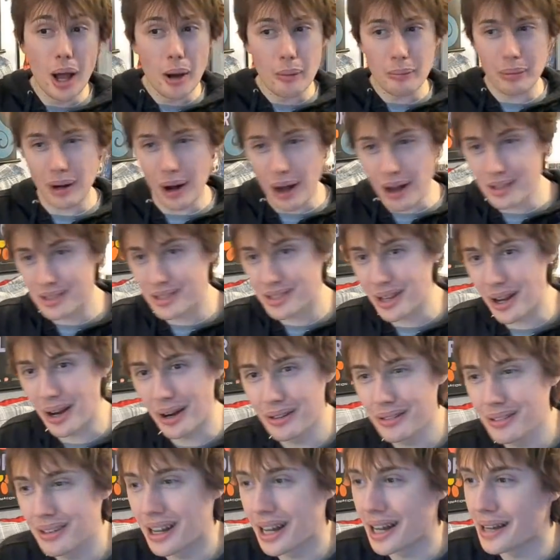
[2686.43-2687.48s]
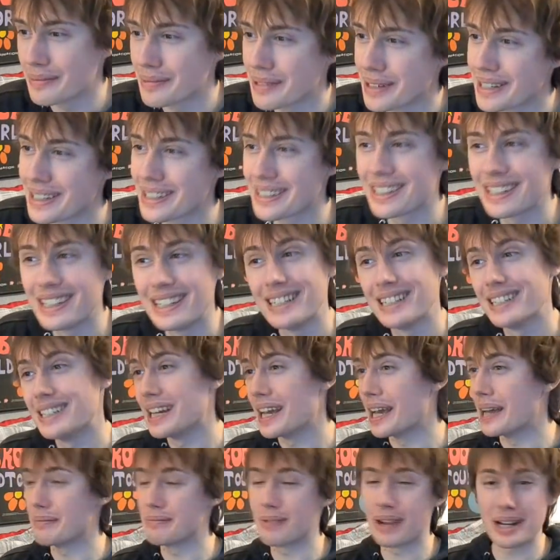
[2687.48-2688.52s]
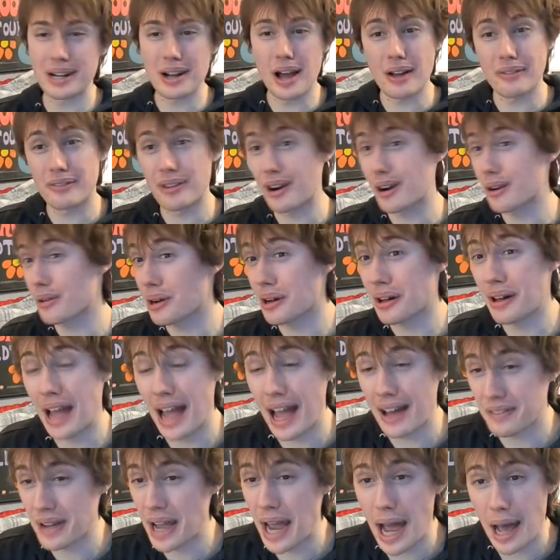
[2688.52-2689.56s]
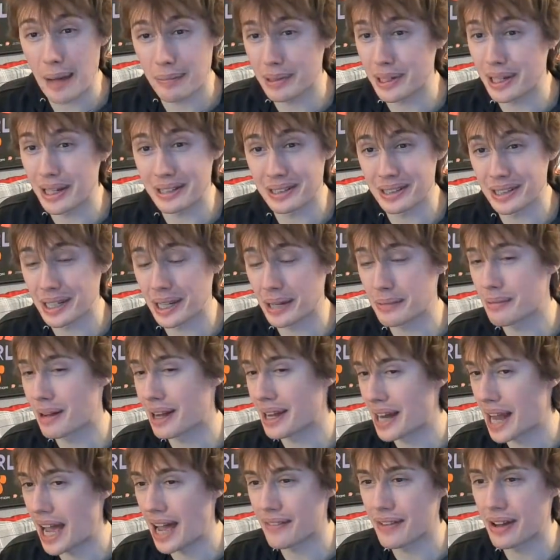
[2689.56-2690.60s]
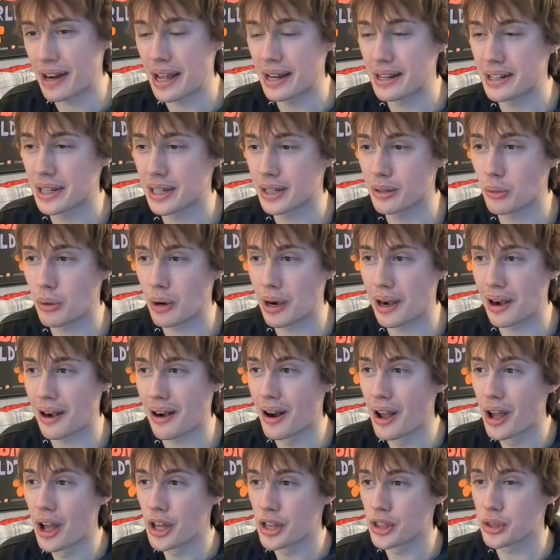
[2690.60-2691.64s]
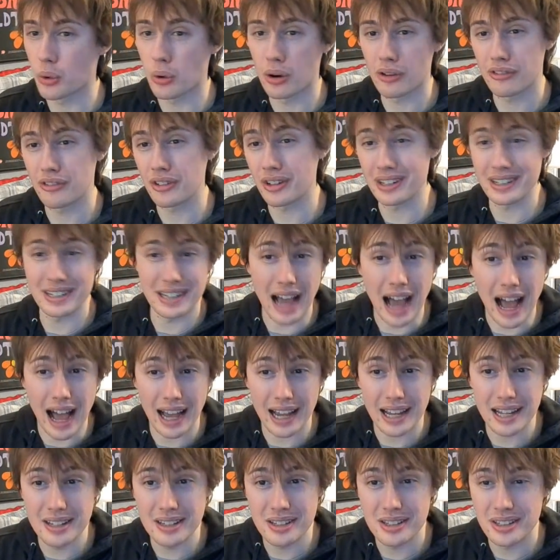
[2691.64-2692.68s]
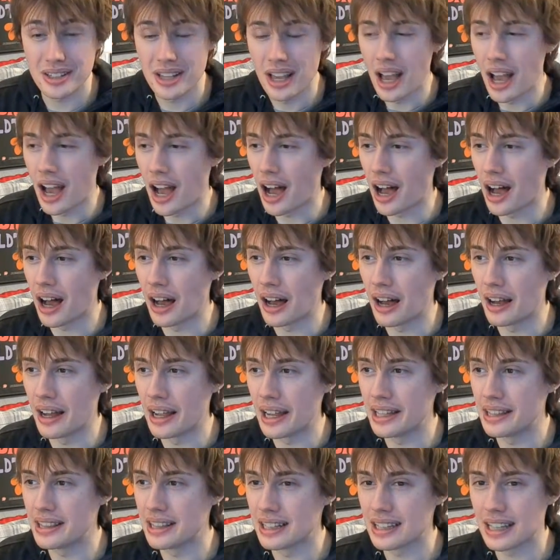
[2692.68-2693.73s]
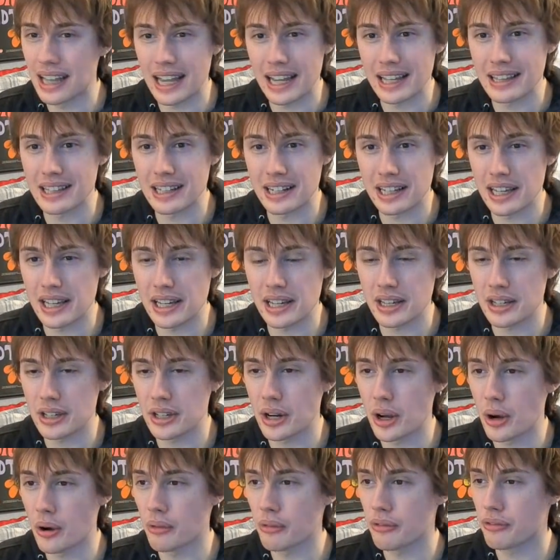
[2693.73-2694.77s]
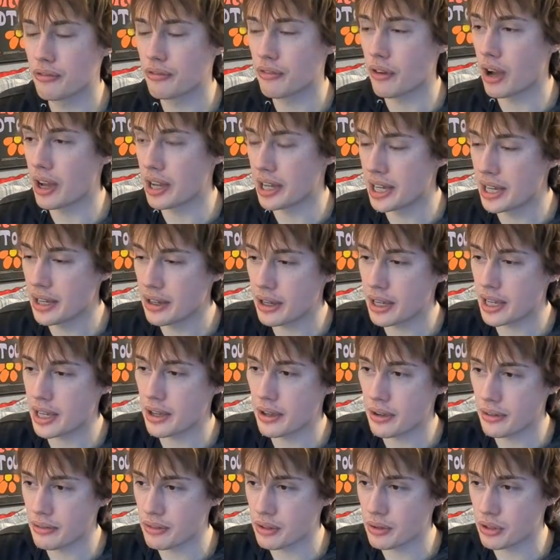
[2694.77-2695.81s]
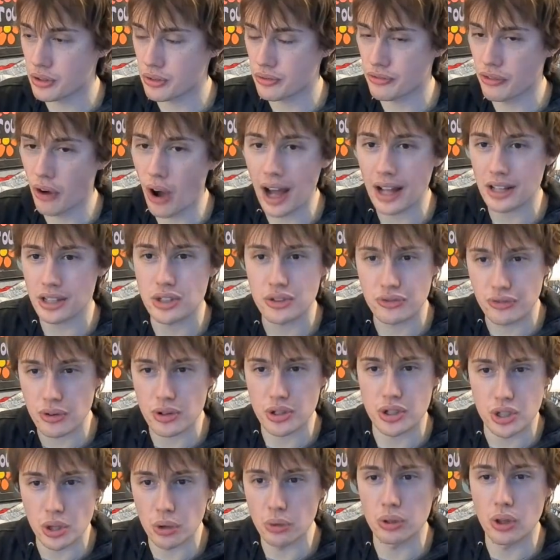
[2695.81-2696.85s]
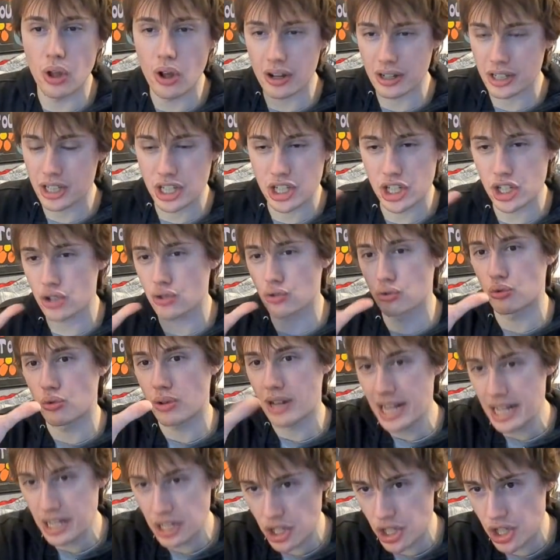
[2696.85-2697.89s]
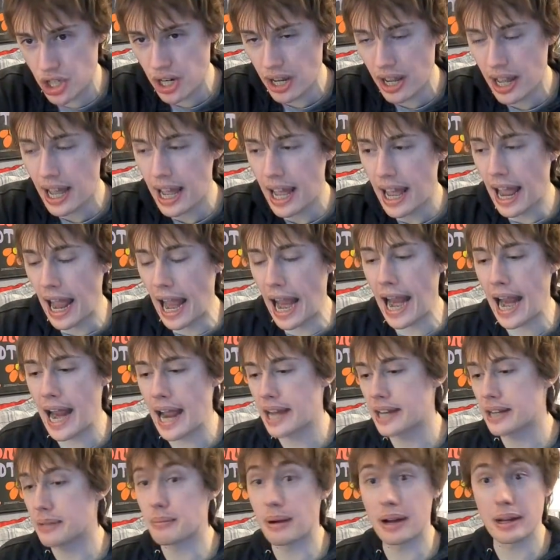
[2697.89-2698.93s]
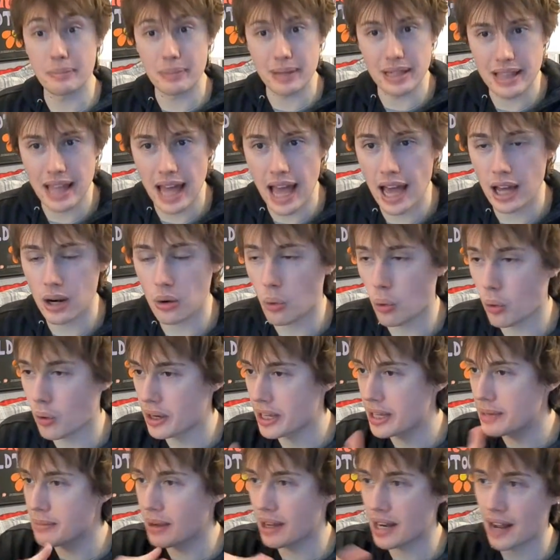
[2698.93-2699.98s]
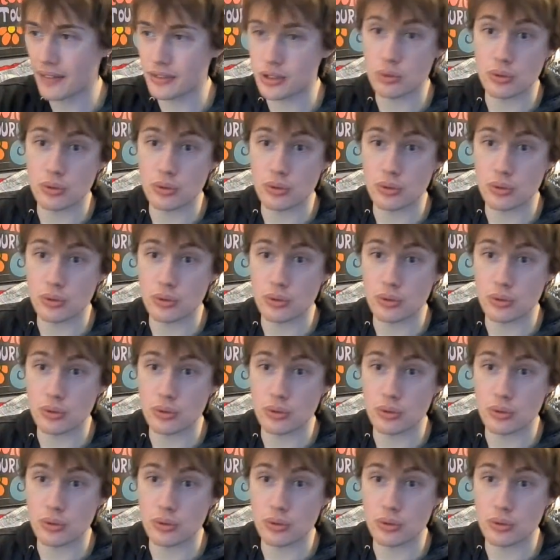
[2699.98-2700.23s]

But also, I mean, it might not very well have a happy ending. It might have an ending where Thorfinn dies in the land that he, you know, he fought for so long to just reach. And it might be that, or he might have to